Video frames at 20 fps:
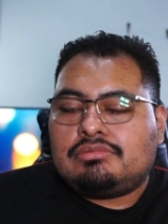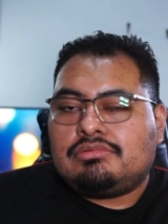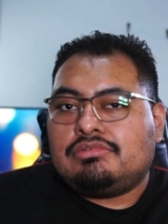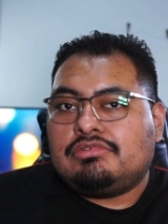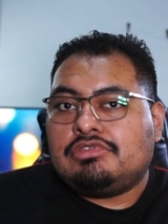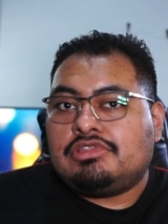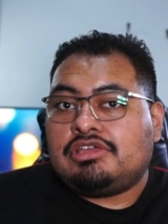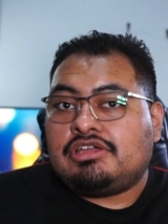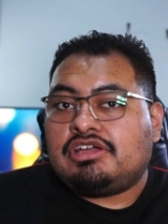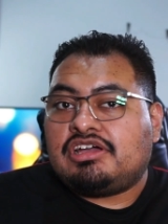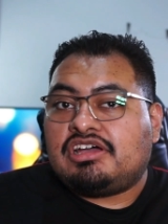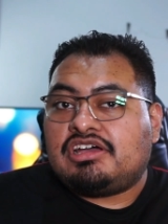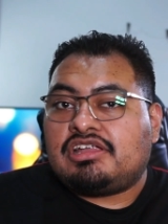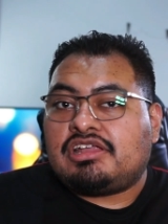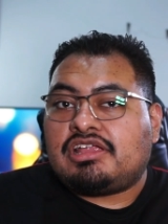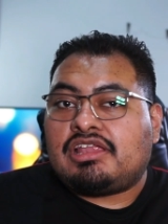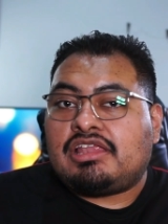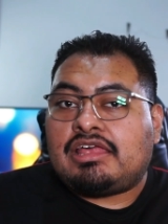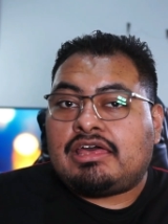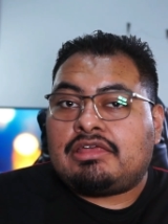there are
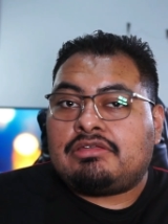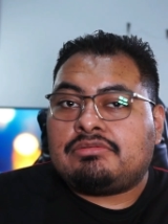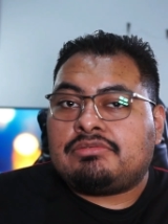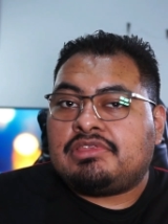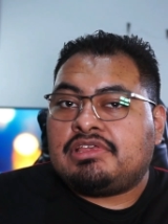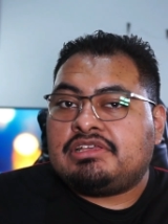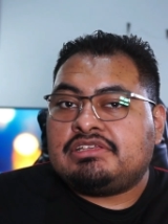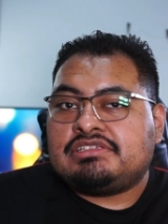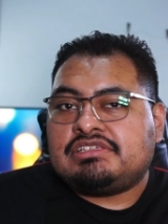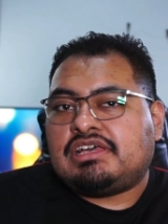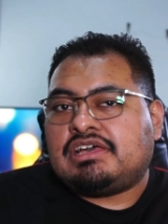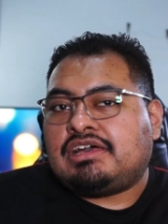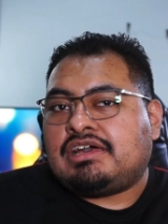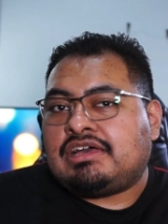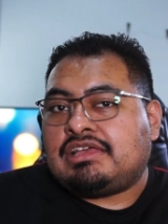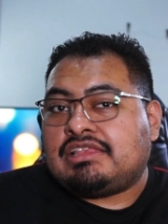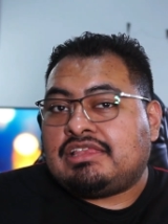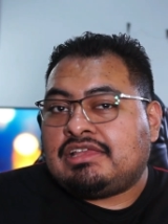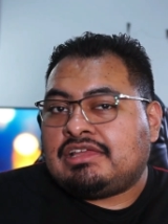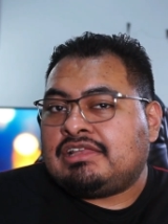a lot of things that I
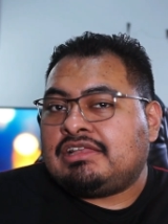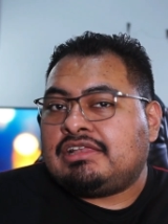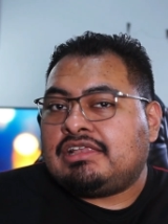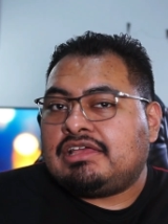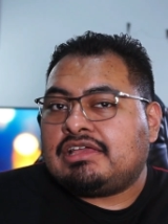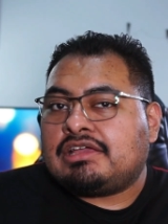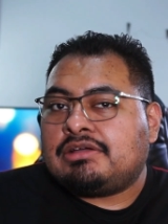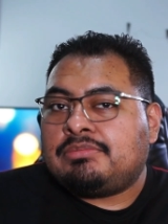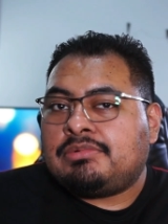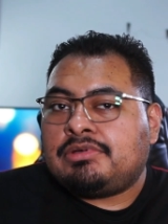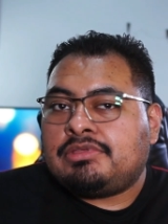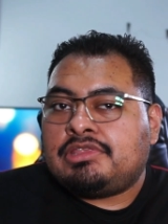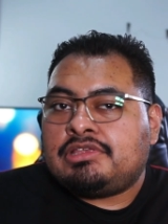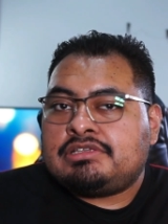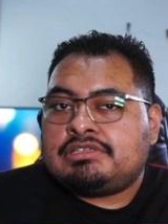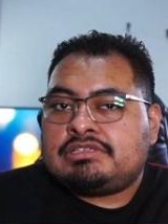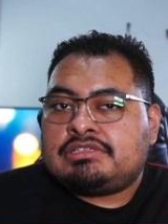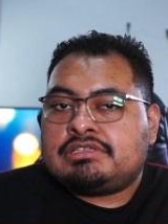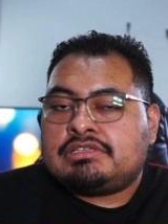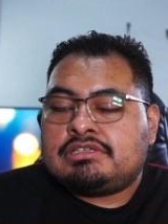didn't like about
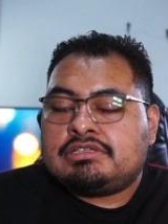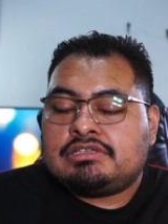this